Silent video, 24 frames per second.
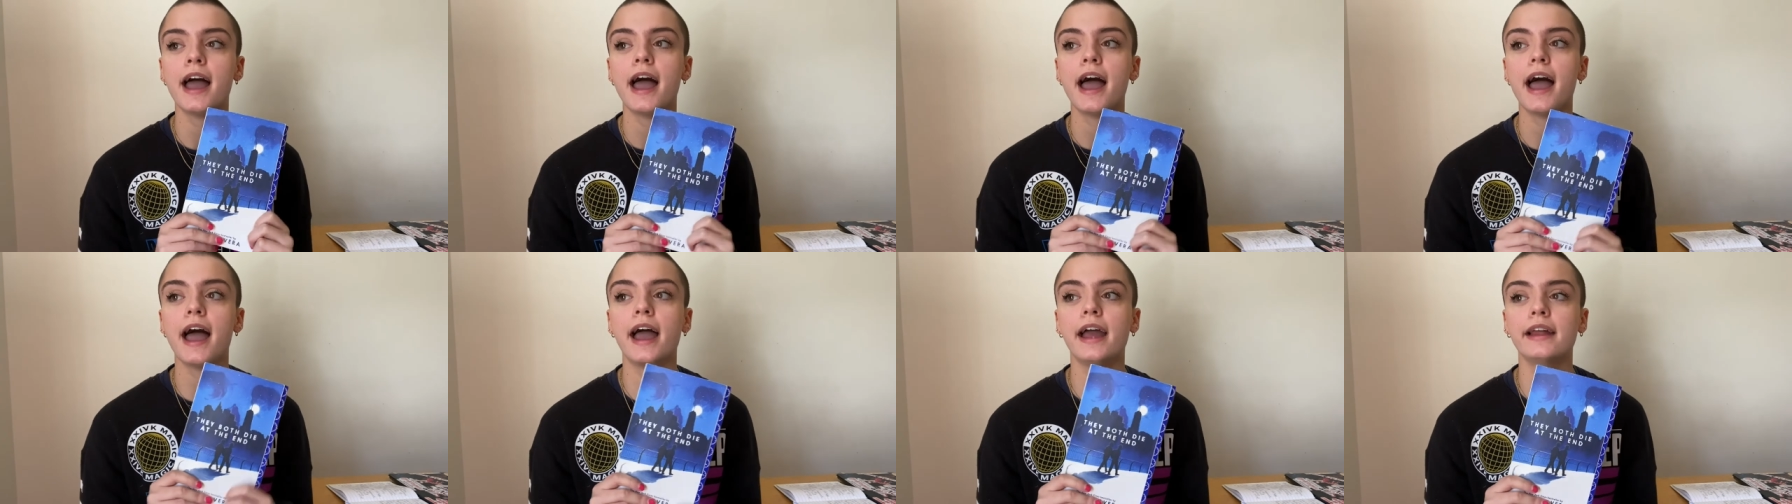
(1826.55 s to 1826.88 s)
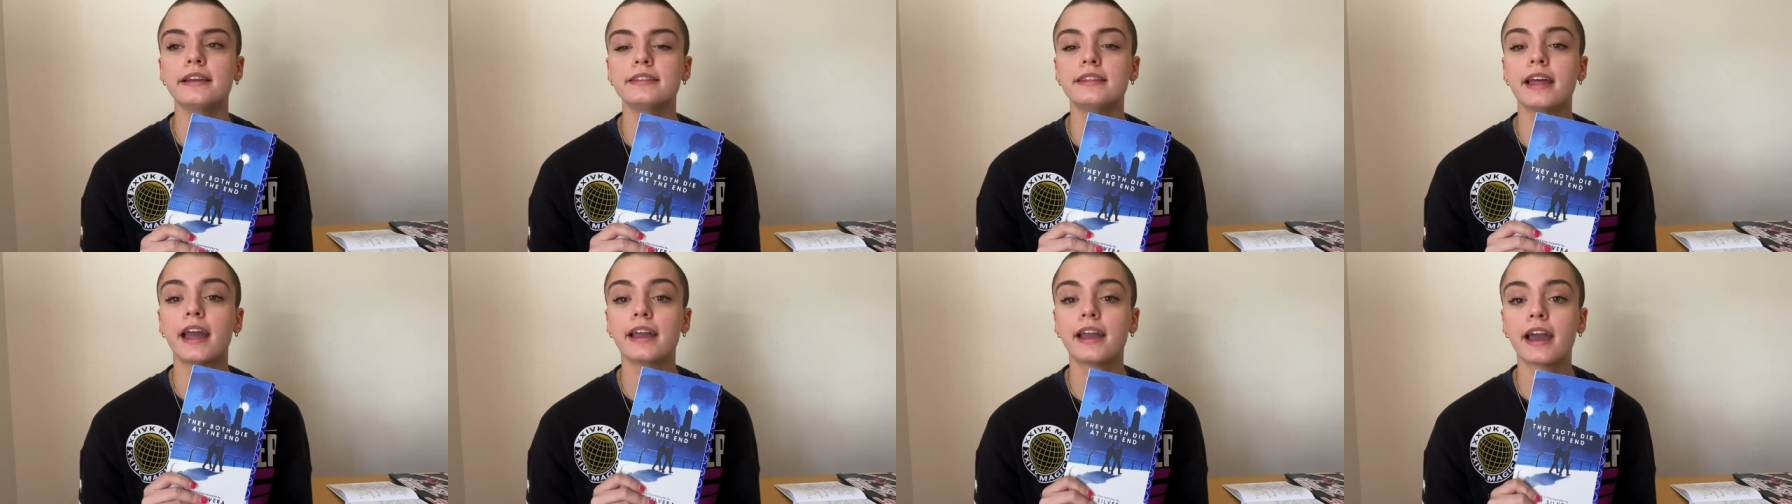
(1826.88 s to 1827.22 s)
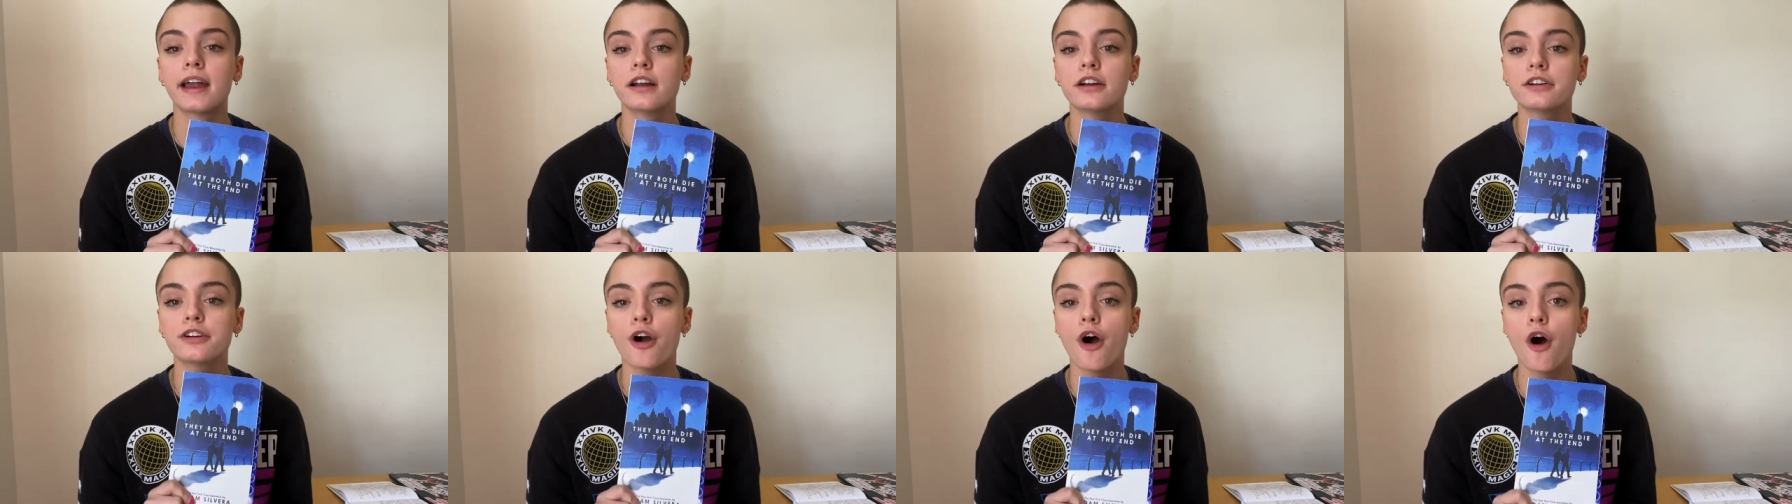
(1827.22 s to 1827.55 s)
and they
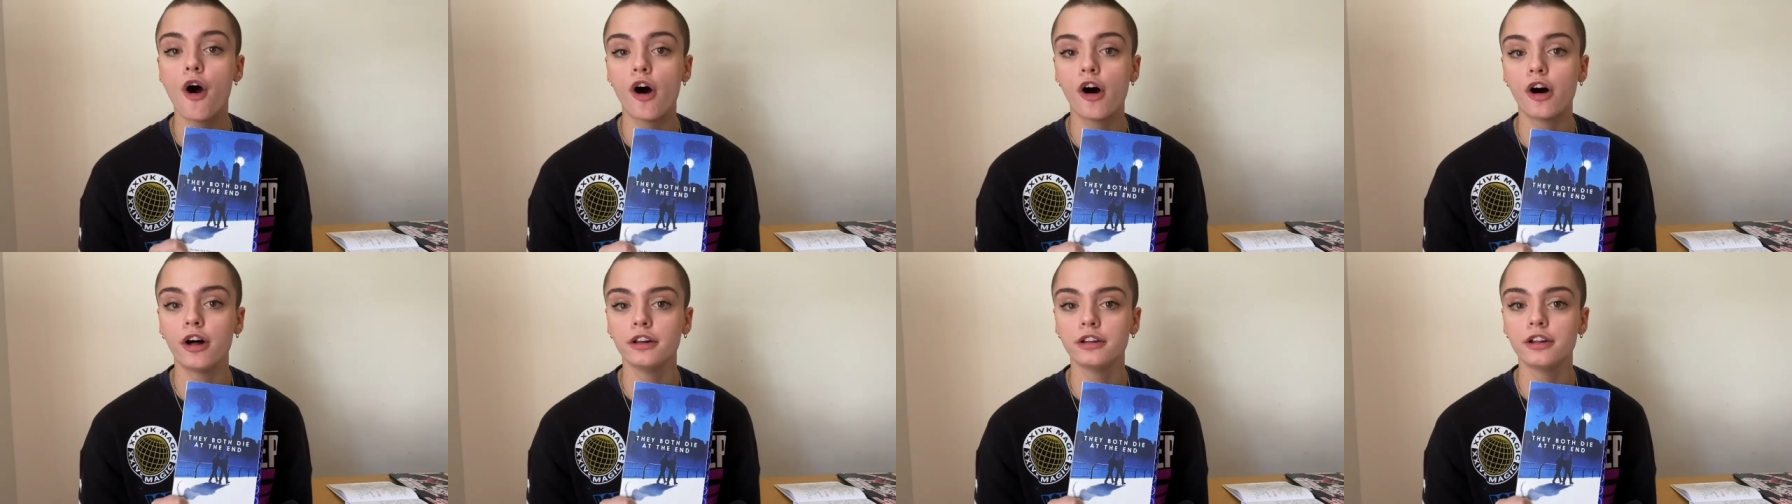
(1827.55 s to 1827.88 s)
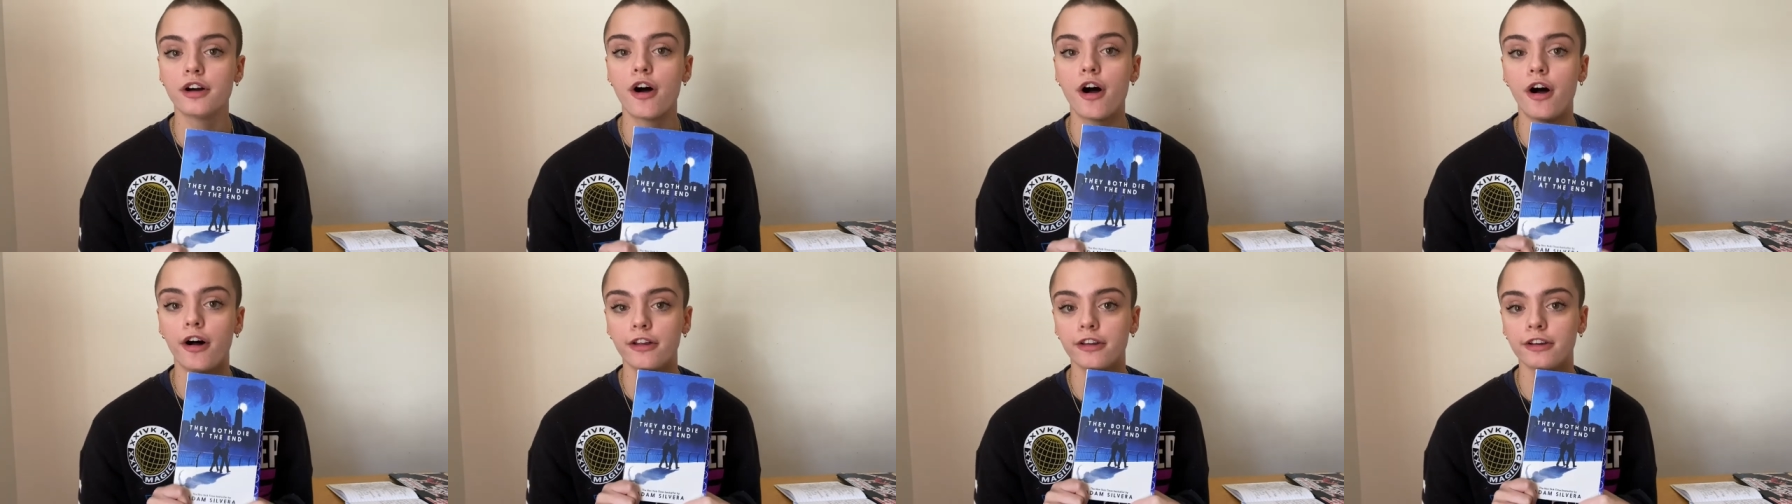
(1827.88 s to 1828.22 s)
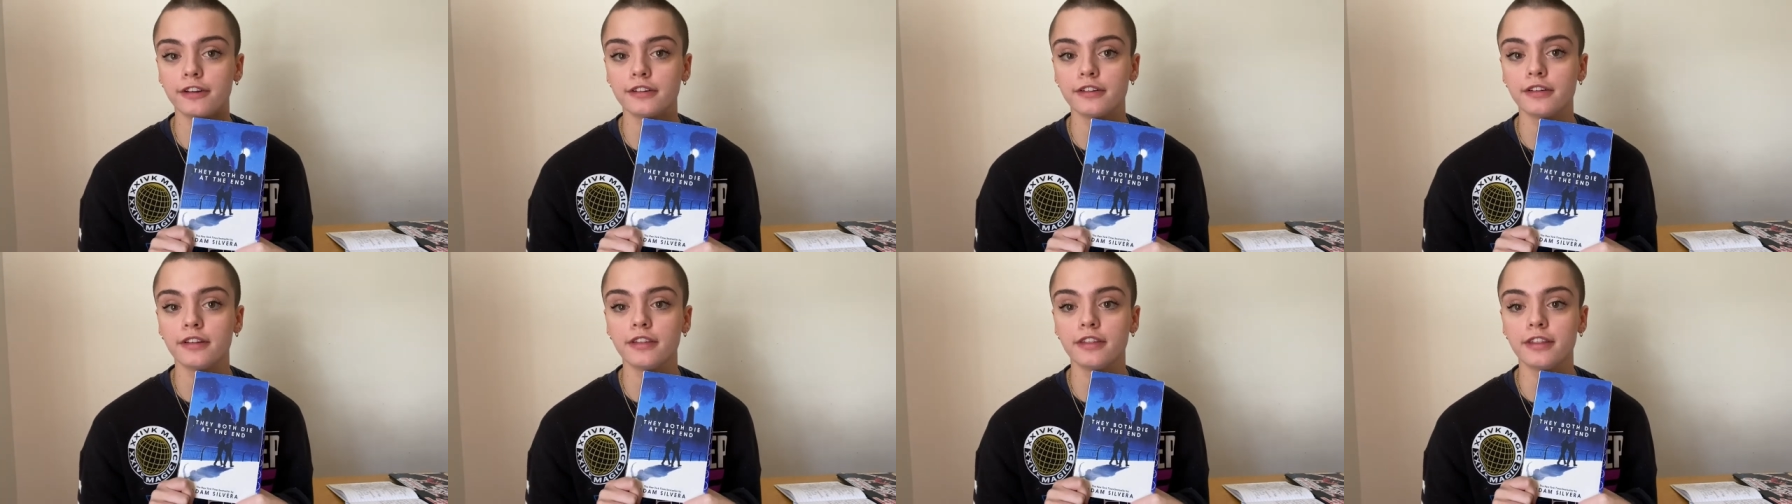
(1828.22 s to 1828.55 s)
get a call
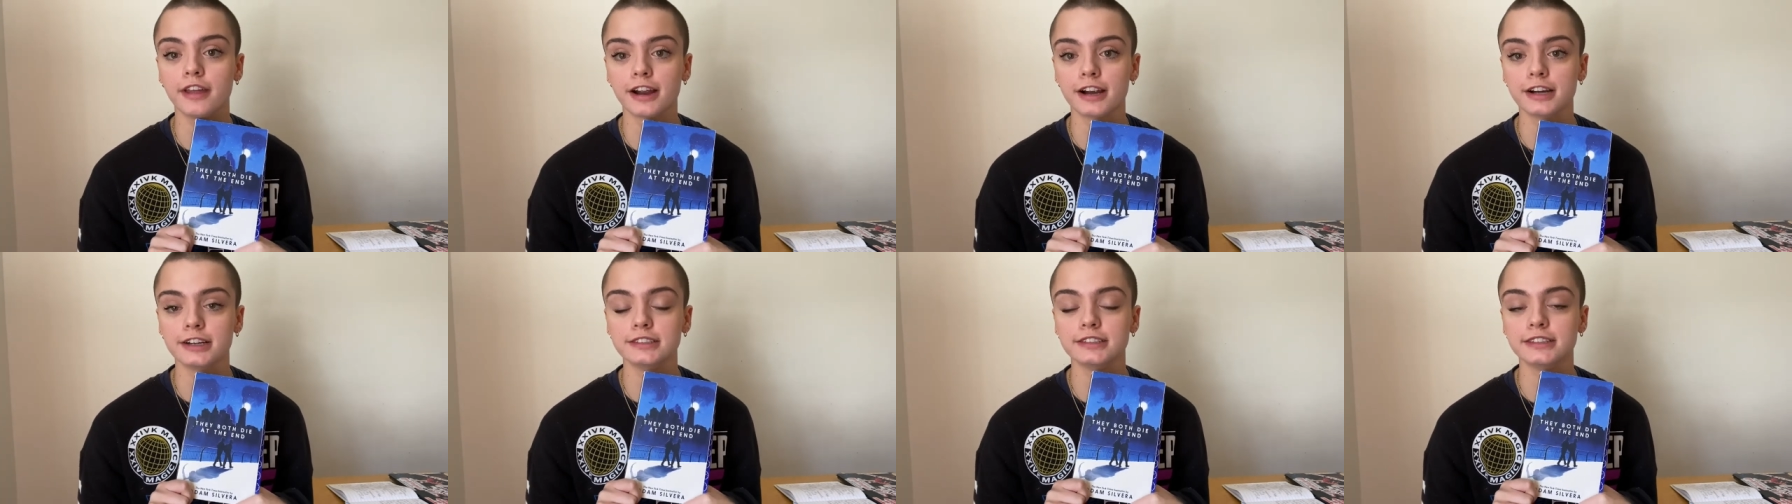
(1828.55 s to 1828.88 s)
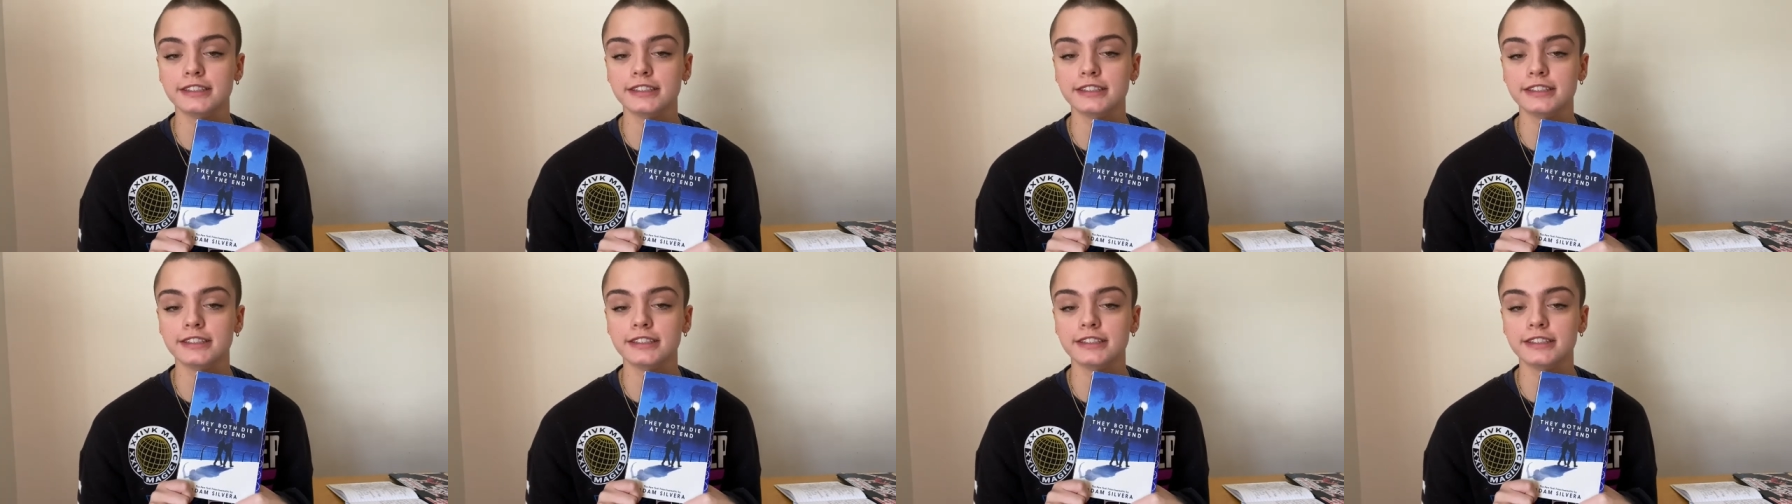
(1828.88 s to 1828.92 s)
on their